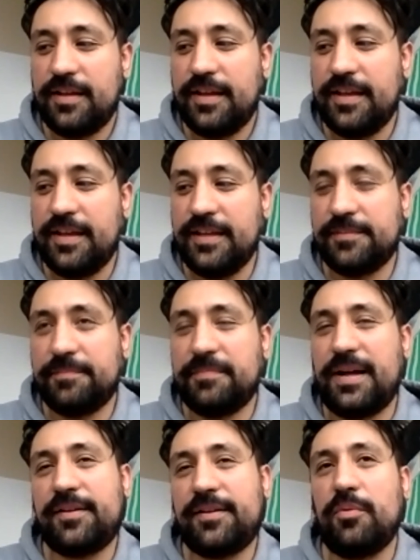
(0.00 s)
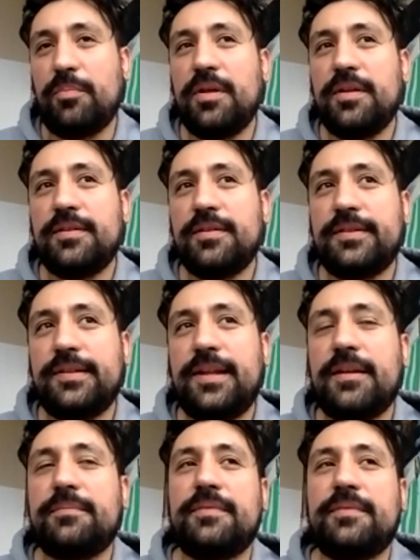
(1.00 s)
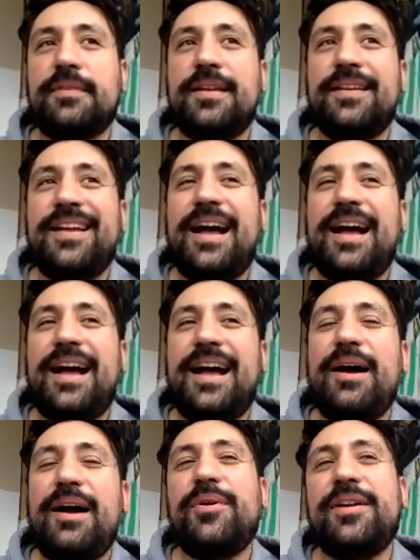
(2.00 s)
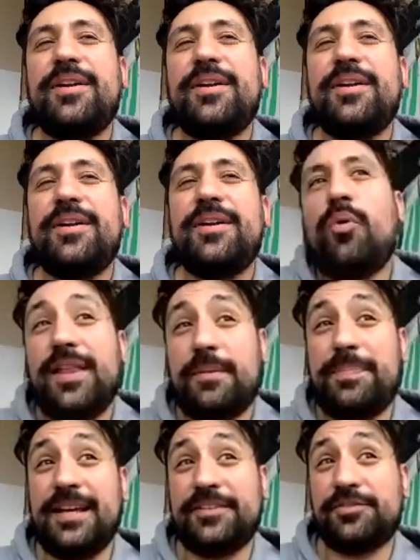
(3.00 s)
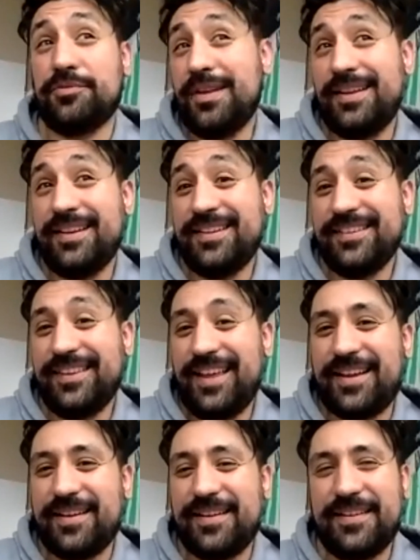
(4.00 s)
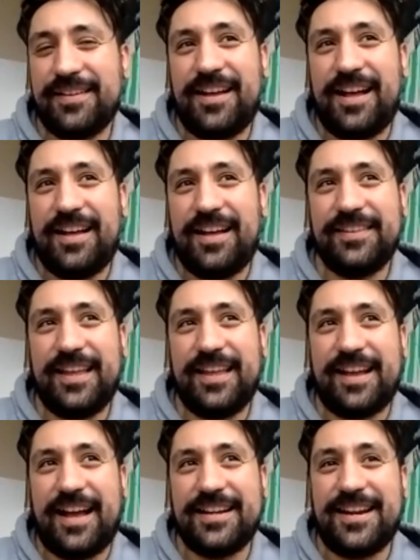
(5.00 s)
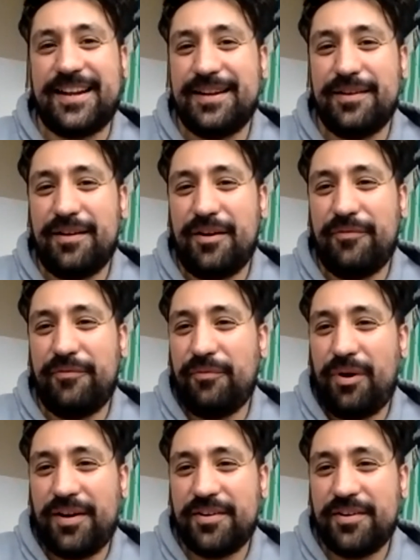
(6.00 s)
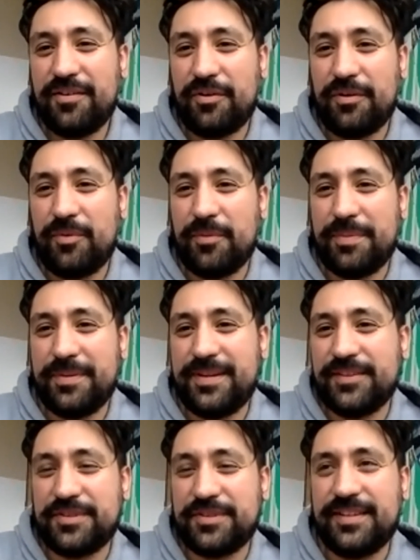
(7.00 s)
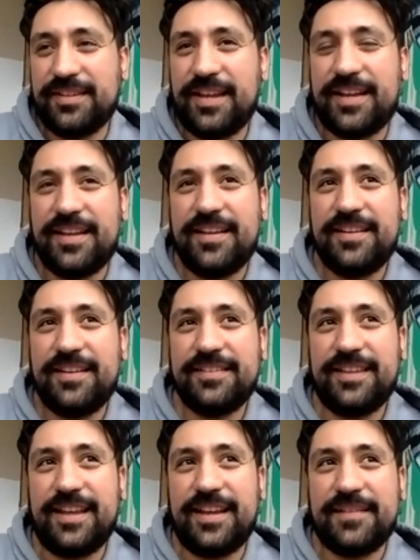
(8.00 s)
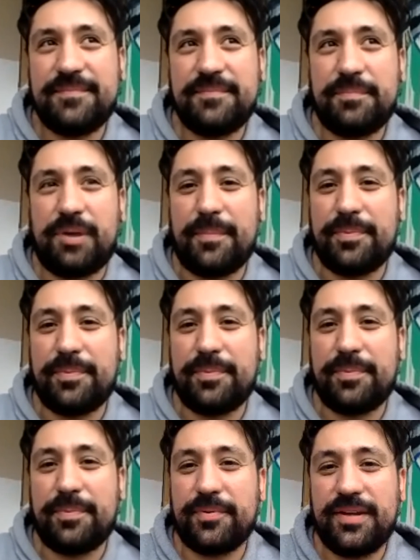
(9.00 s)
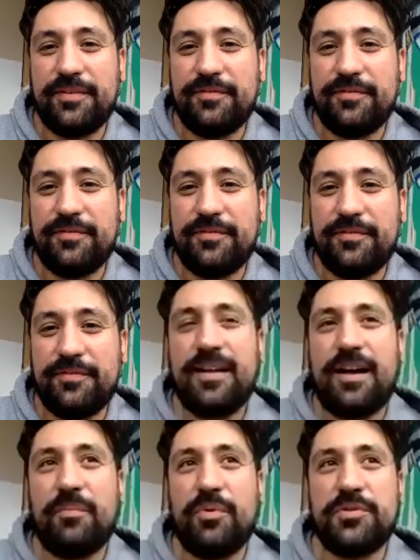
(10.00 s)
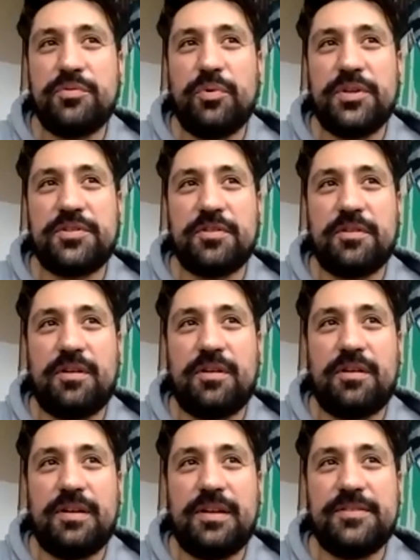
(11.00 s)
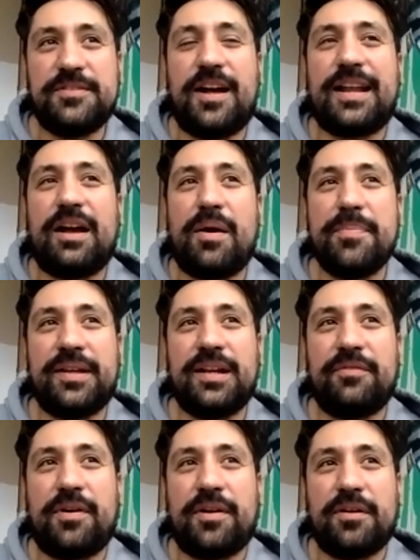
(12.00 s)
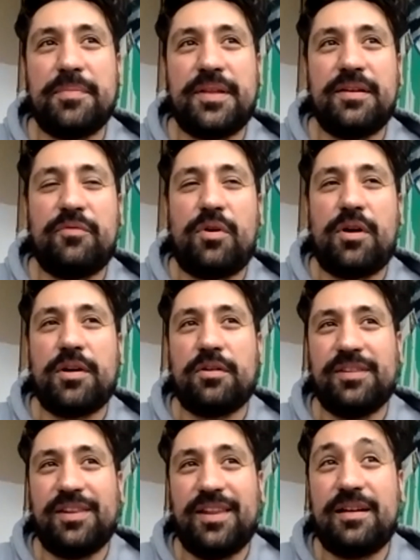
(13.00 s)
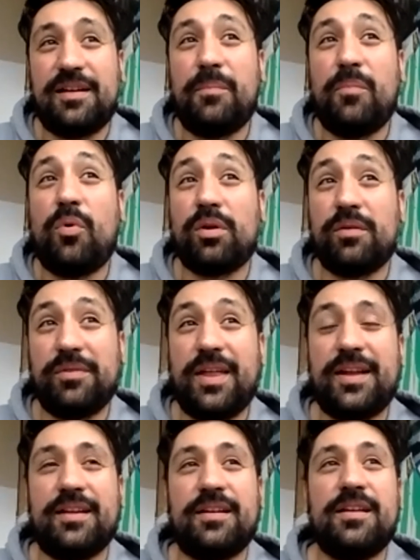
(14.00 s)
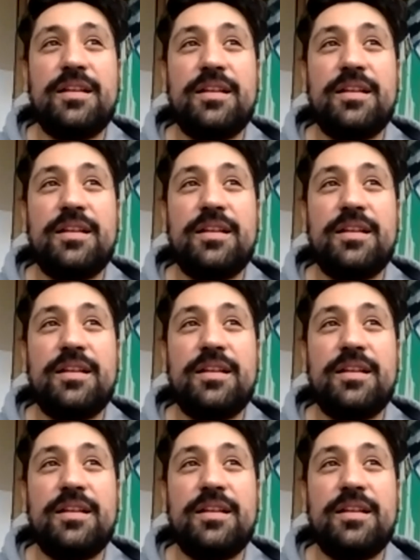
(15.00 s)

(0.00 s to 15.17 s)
is a I don't know not I want like a more like pedestrian like uh, like identity of water, or a more pedestrian like like property of water, um, which which is not how I'm thinking of water. I'm thinking of water on like more of like a